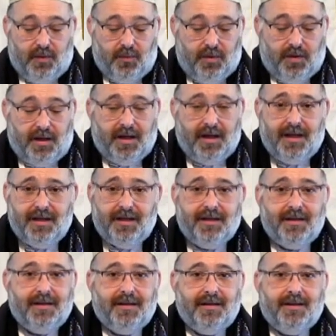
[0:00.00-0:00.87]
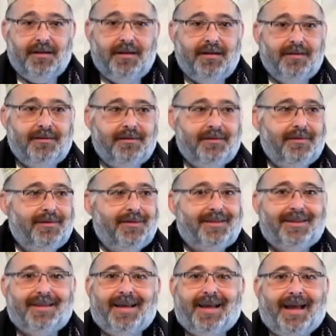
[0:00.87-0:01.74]
what
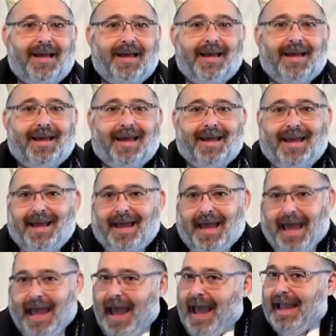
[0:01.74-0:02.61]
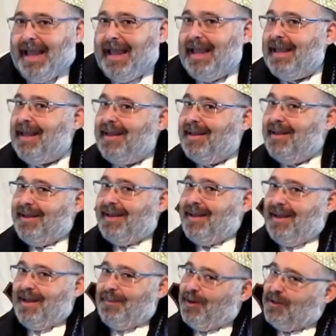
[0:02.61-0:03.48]
the heck
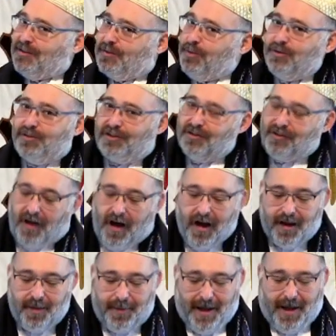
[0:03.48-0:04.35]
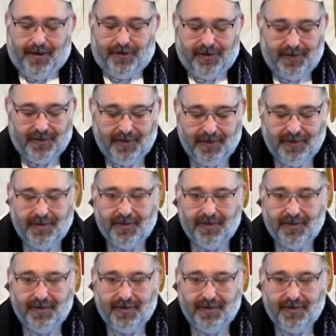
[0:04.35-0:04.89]
am I supposed to talk about?